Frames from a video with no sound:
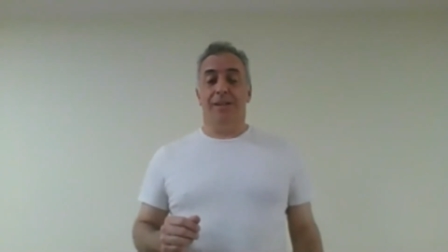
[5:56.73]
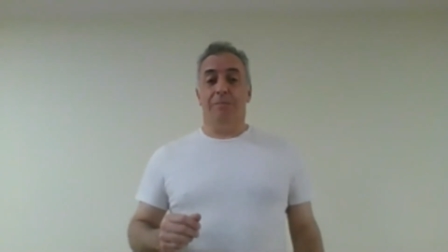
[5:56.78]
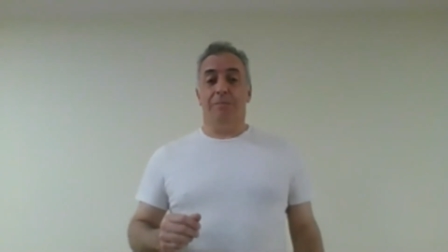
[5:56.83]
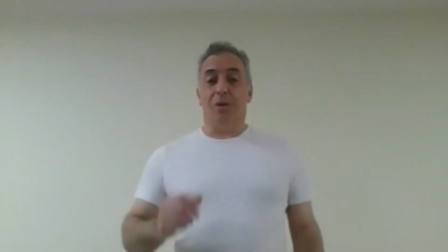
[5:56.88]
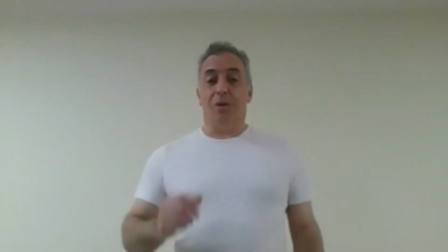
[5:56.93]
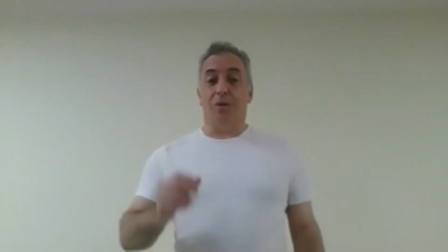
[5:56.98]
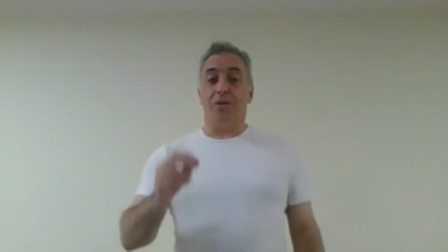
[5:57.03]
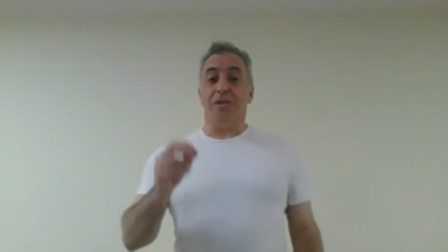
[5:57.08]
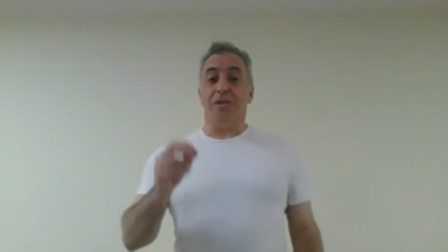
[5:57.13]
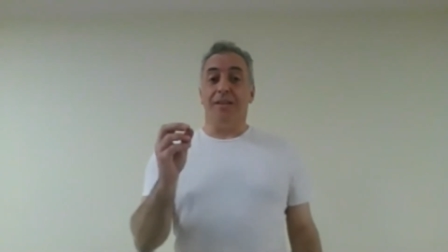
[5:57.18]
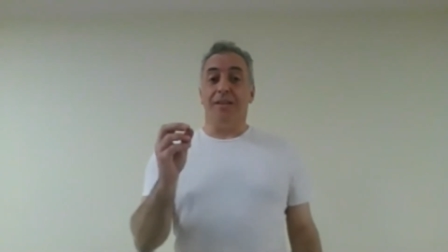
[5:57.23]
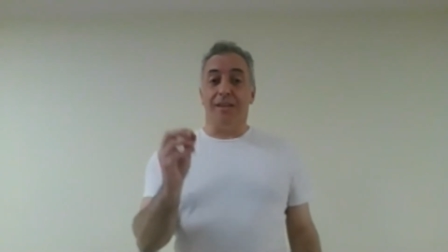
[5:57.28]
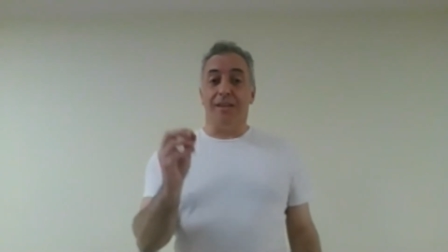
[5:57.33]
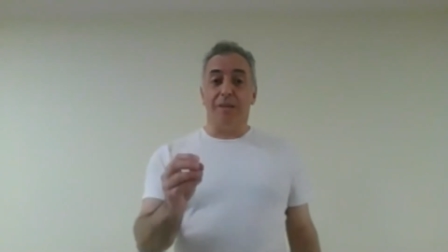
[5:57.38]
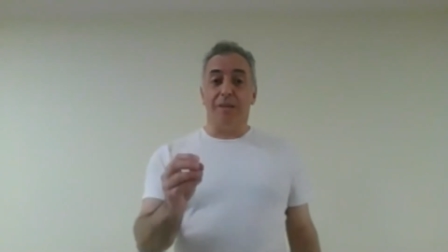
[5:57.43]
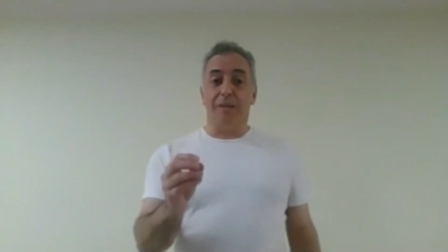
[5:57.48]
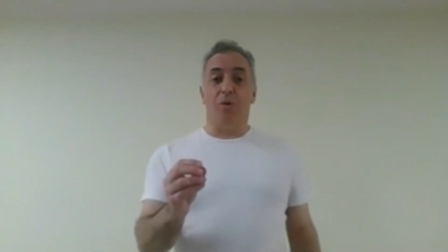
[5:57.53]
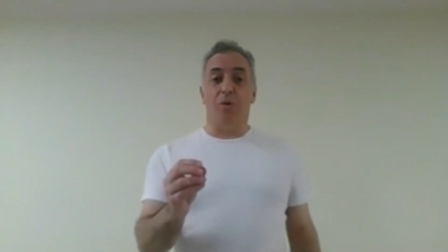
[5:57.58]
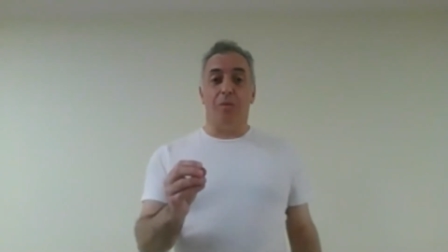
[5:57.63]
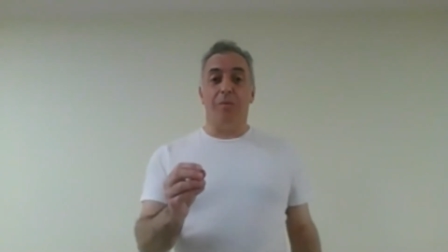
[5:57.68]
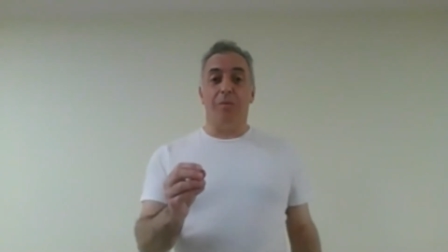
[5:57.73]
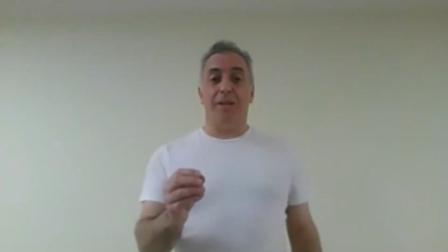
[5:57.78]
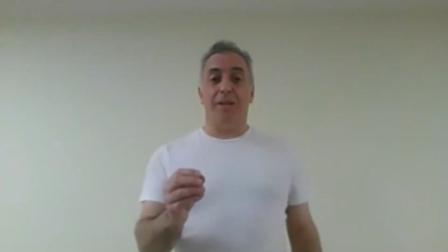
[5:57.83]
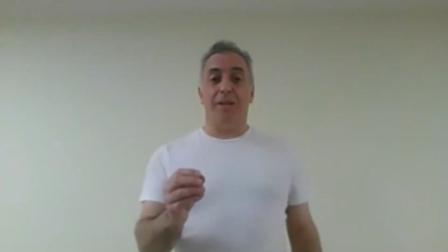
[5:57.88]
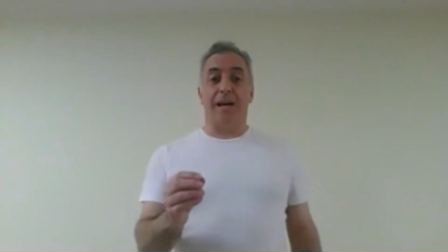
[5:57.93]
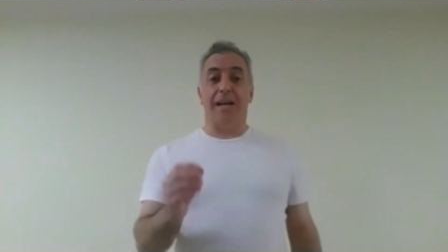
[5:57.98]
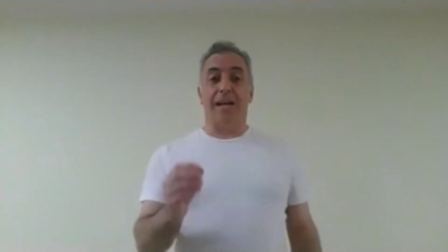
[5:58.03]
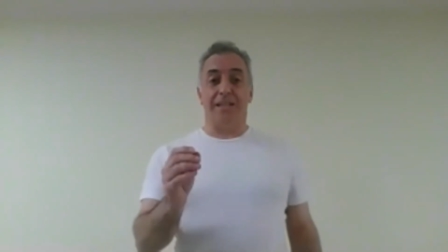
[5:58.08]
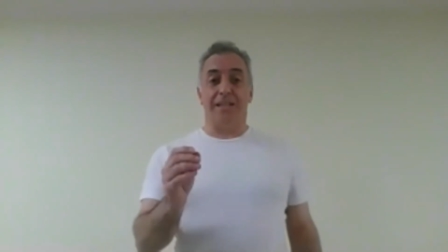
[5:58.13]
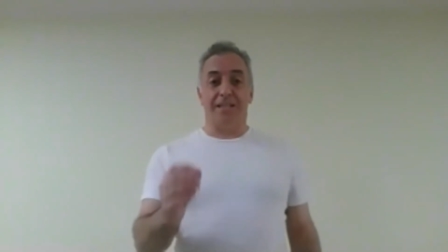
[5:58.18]
Because in that moment,
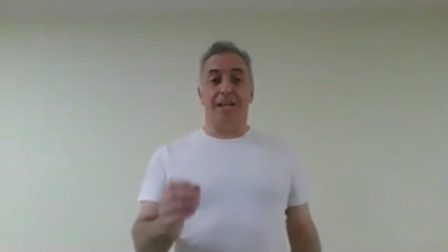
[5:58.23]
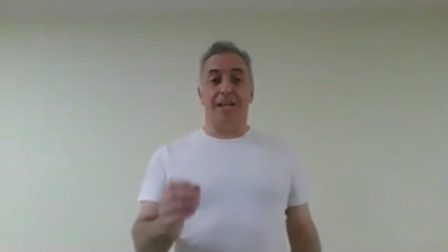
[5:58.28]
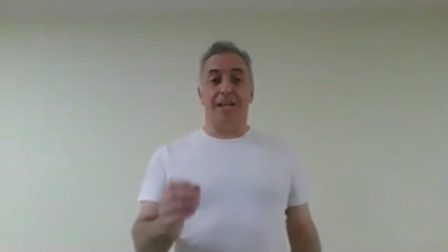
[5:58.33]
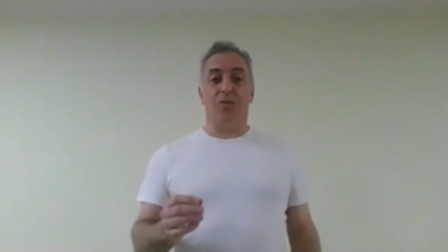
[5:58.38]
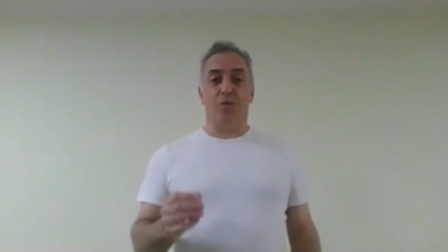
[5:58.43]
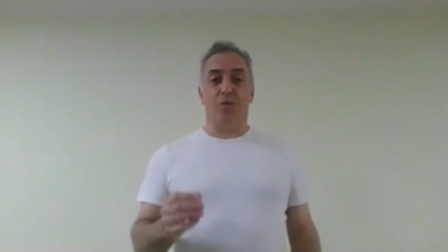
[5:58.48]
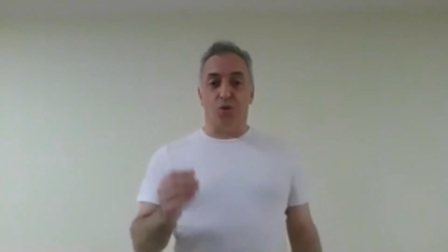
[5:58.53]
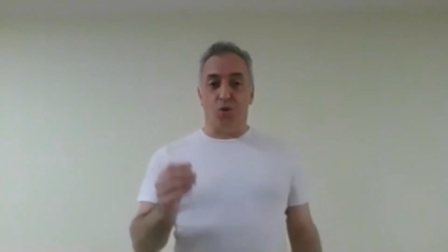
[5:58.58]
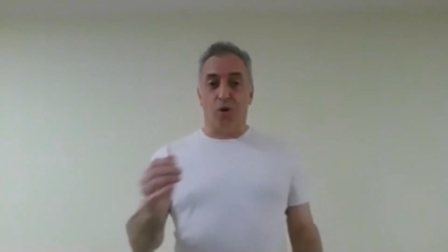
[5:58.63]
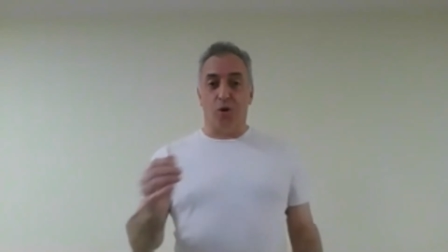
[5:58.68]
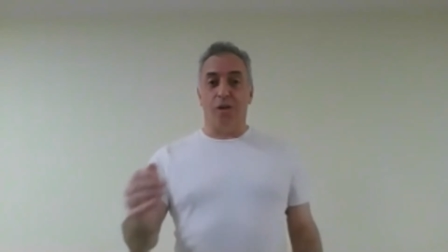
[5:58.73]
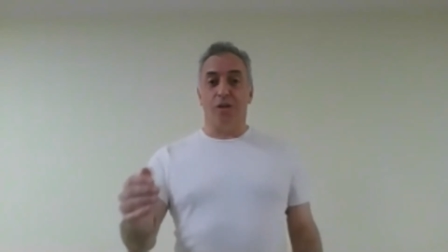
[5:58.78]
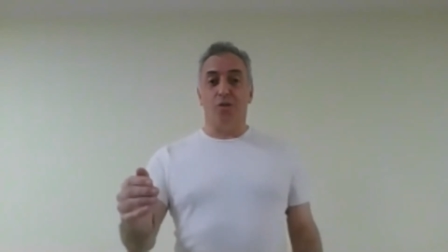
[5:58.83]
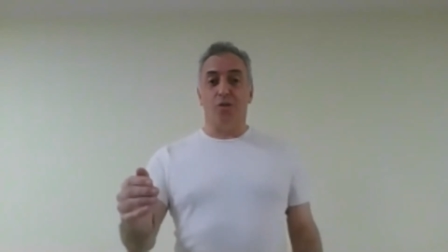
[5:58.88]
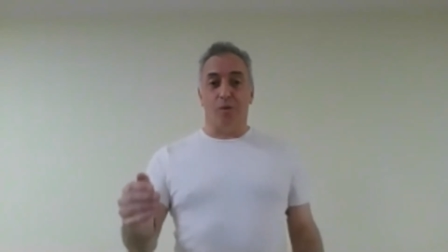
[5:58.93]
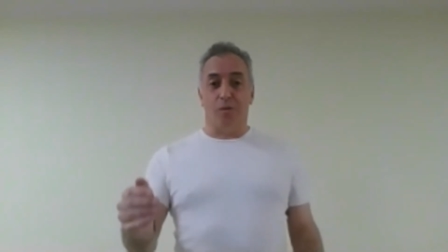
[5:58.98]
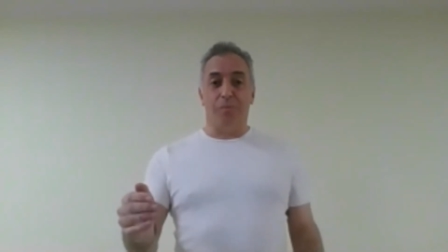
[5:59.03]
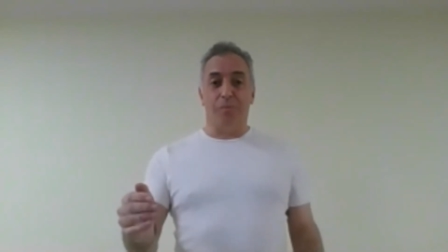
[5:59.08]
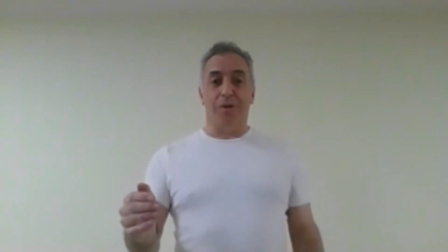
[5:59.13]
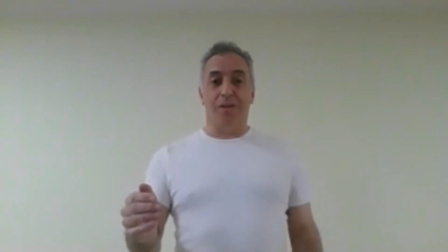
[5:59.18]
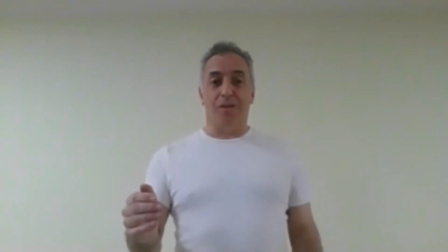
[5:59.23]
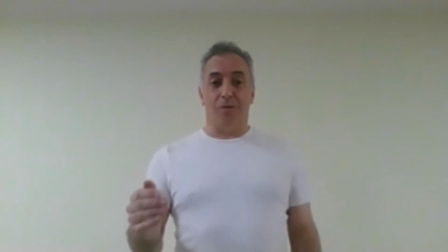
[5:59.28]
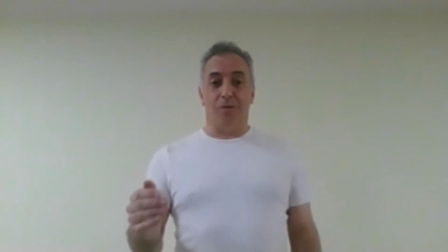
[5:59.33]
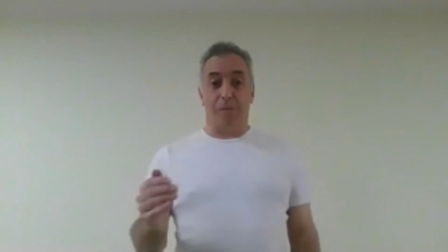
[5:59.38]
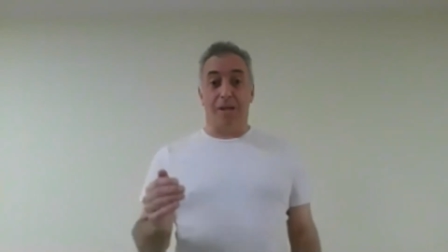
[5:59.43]
I decided to join João Pedro,